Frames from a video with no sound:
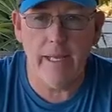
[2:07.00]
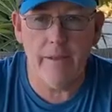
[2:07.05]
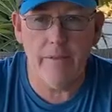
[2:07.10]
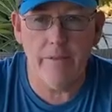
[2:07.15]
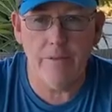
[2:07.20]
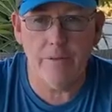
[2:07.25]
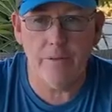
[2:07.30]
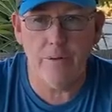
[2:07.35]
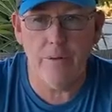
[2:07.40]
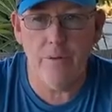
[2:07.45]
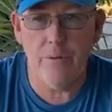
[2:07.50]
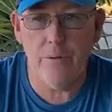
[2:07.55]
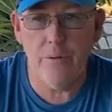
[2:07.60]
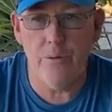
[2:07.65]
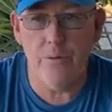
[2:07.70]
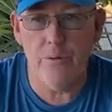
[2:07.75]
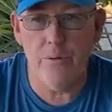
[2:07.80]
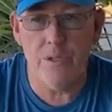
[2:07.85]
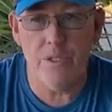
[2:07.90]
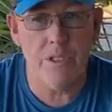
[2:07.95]

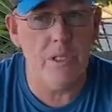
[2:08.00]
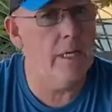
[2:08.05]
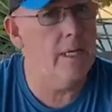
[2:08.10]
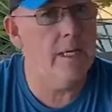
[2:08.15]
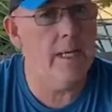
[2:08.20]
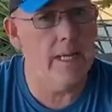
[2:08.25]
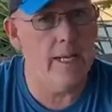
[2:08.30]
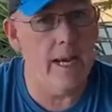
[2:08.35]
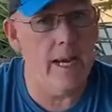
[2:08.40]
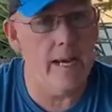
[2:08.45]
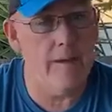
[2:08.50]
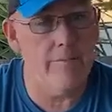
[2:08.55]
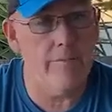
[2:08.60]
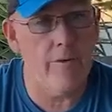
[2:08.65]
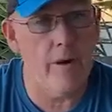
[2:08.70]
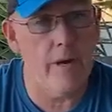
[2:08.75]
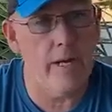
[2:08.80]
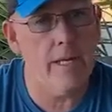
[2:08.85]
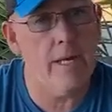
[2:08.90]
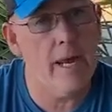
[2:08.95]
through Sunday night.
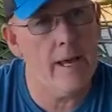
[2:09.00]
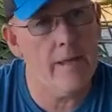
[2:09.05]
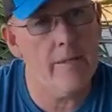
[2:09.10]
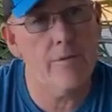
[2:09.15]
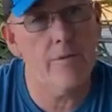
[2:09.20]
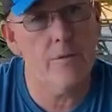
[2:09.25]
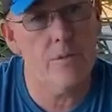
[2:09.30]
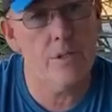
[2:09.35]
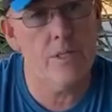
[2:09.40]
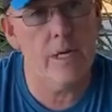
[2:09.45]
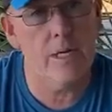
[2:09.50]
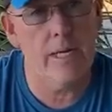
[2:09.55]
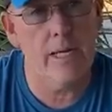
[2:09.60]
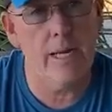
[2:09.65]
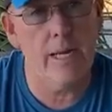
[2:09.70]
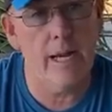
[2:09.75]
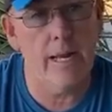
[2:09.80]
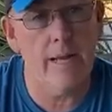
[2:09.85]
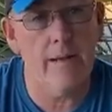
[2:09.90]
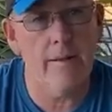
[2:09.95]
Friday night through Sunday night. We